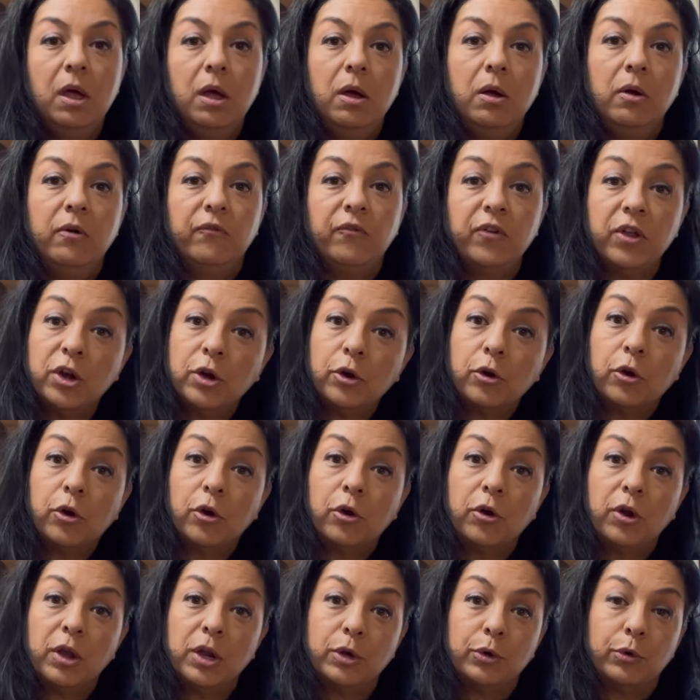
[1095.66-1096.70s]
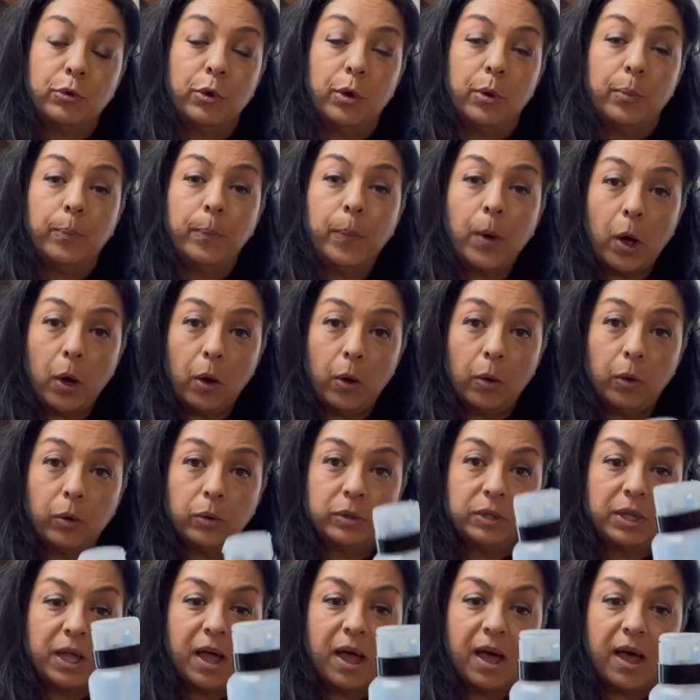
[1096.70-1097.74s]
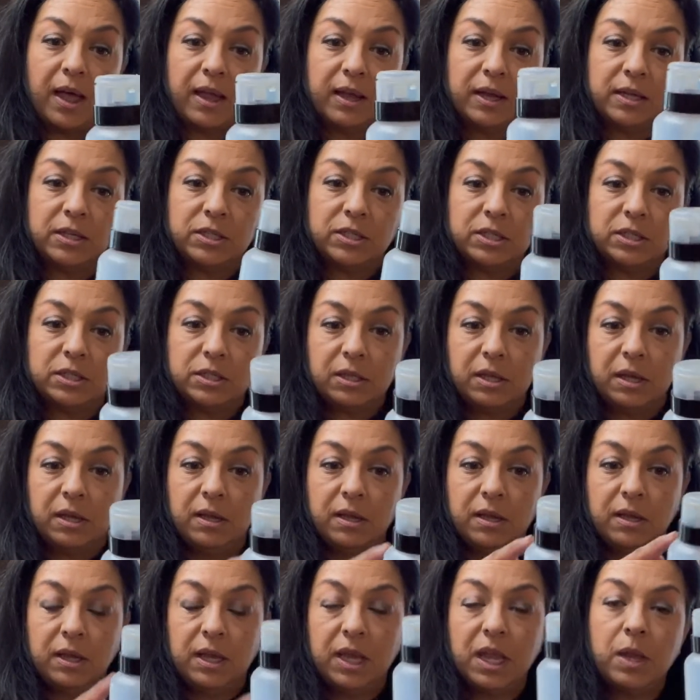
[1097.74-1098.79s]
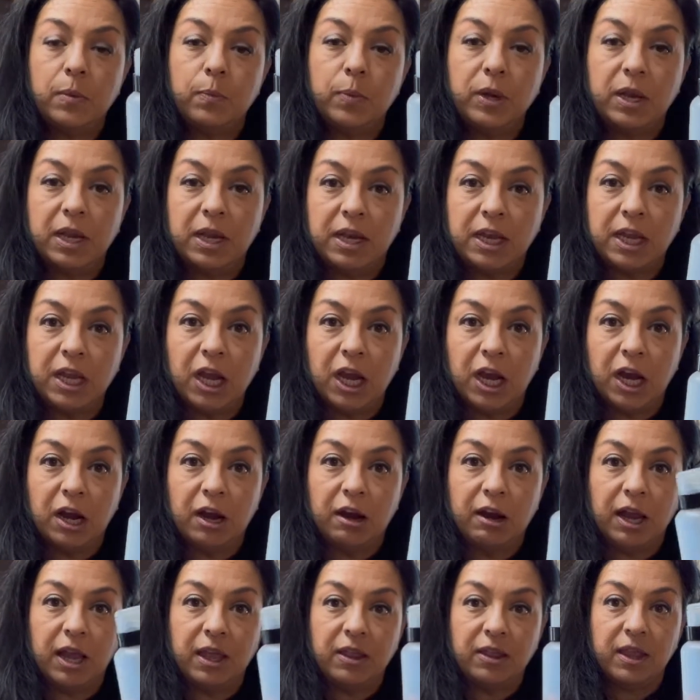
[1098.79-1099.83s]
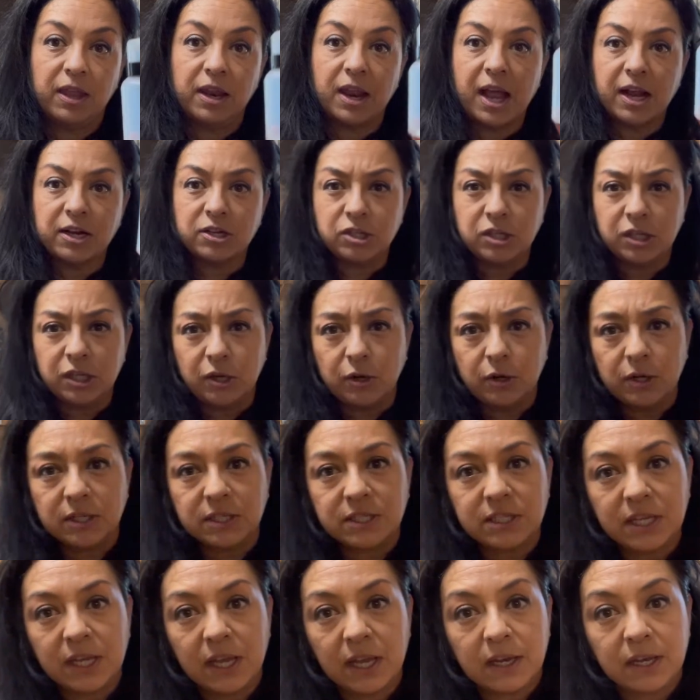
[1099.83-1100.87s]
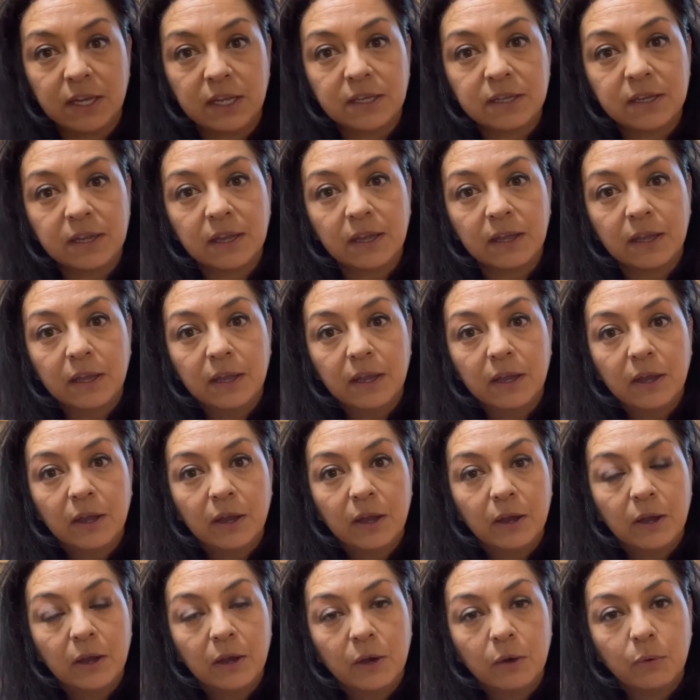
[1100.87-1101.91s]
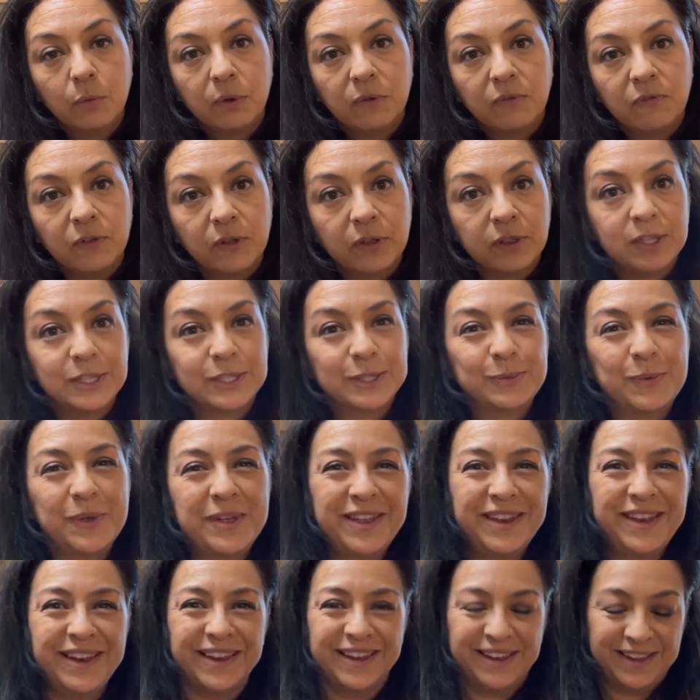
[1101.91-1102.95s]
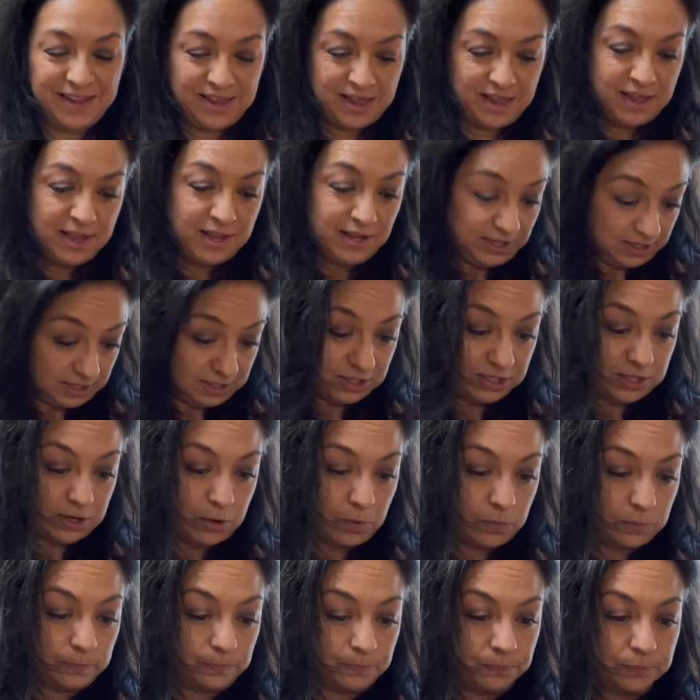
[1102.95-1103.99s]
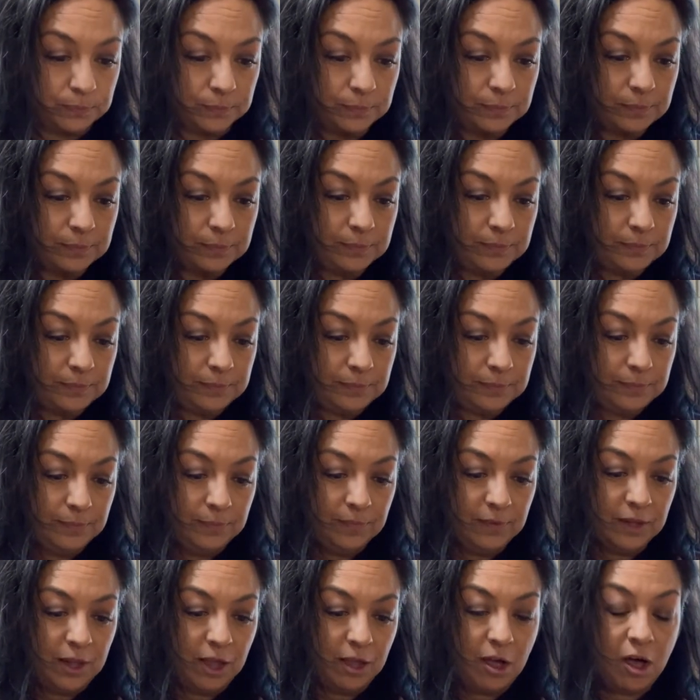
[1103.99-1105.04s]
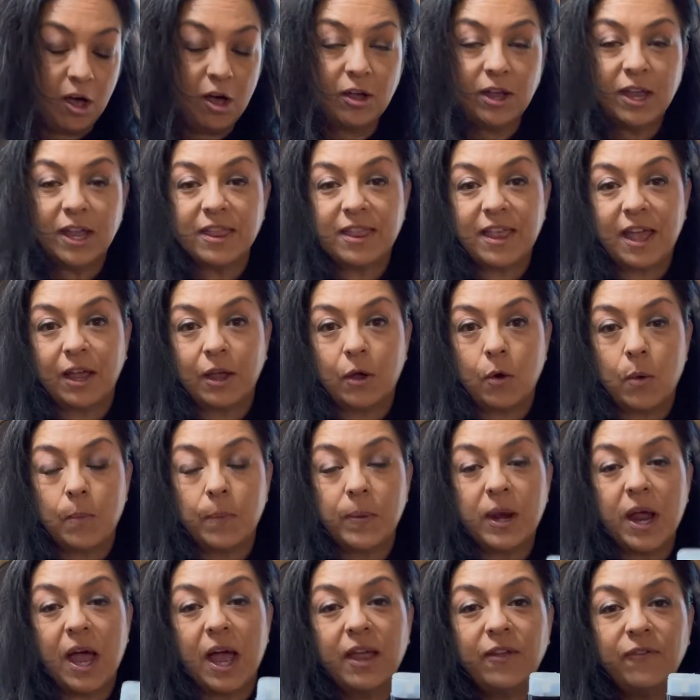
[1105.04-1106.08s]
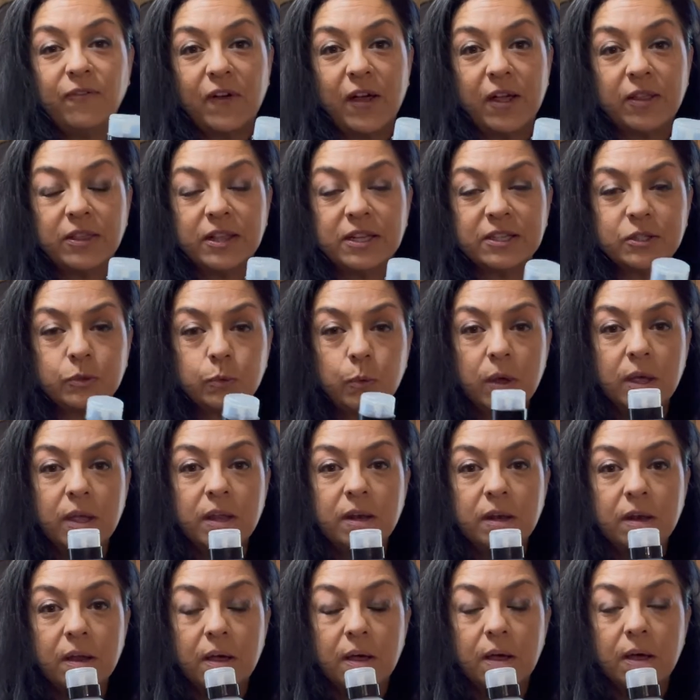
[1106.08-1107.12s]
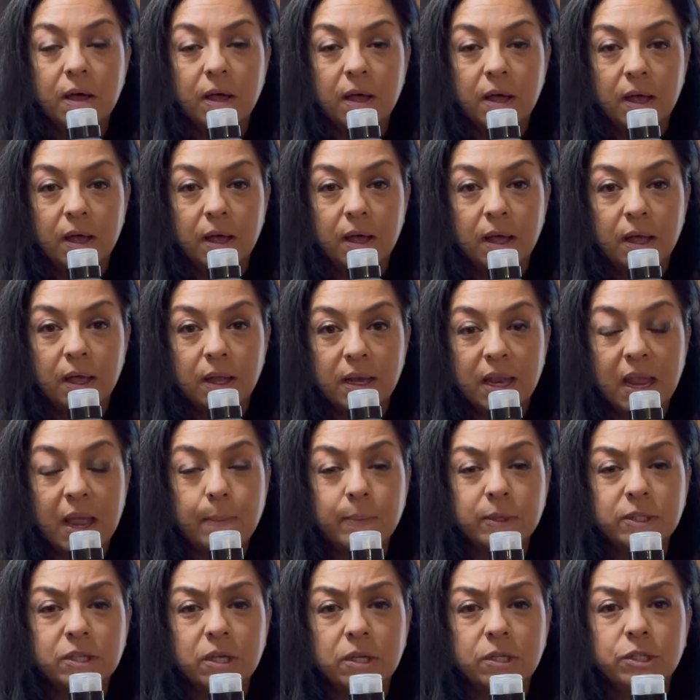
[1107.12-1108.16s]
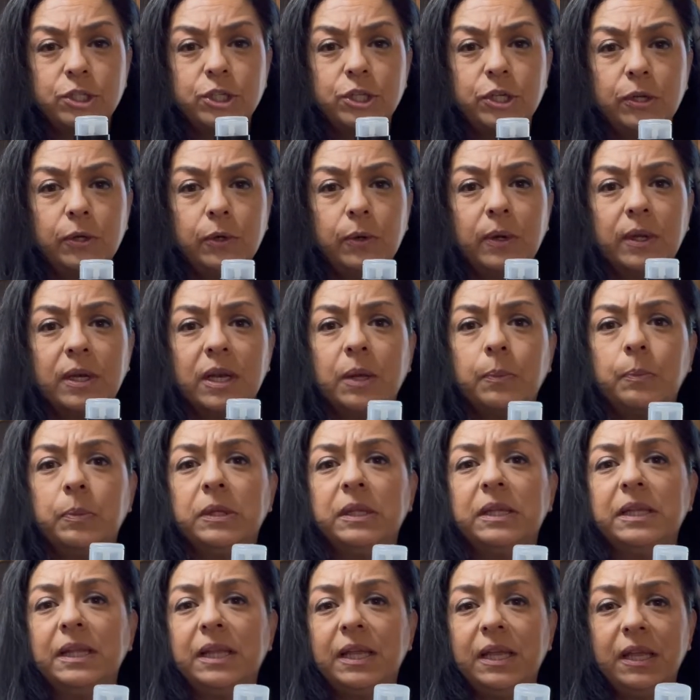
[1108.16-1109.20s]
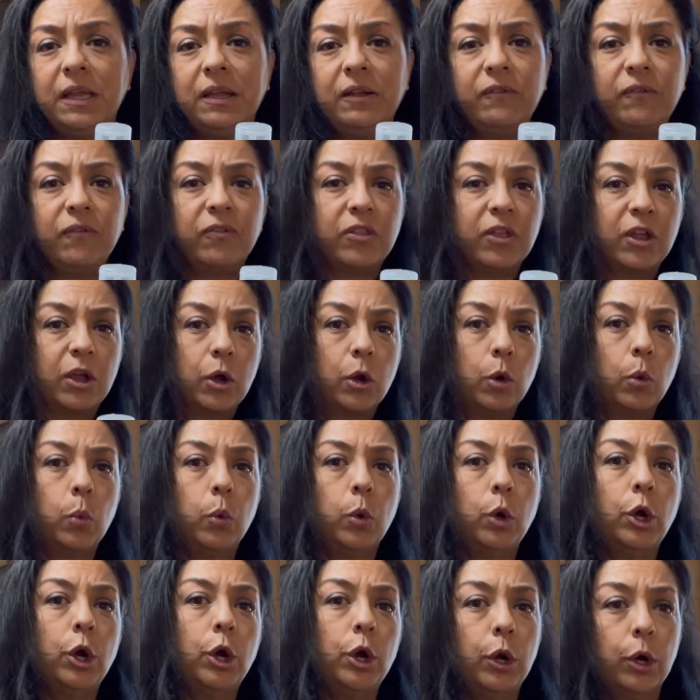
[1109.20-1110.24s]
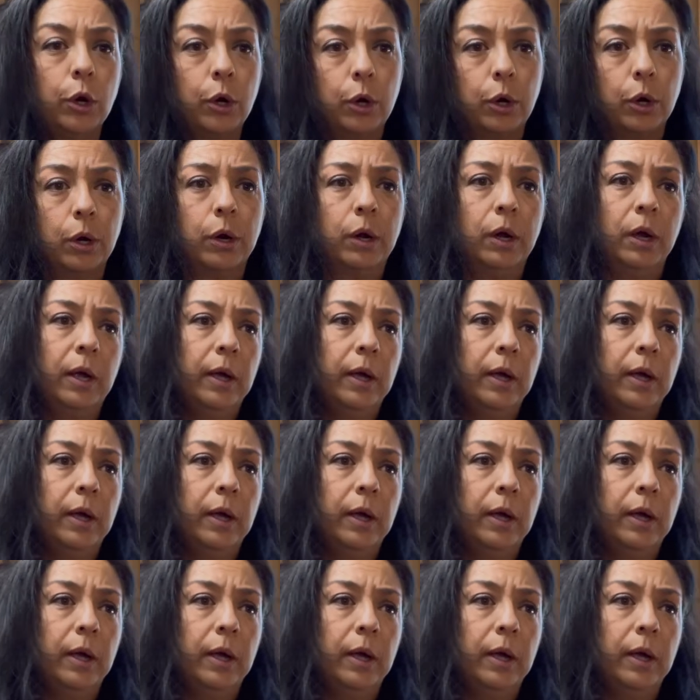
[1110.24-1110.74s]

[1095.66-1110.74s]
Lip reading: vinegar into a bowl. I can just keep it in here, and then actually you can see I need to refill this one. So I'll get that going. But I found this one on Amazon too, and I believe there were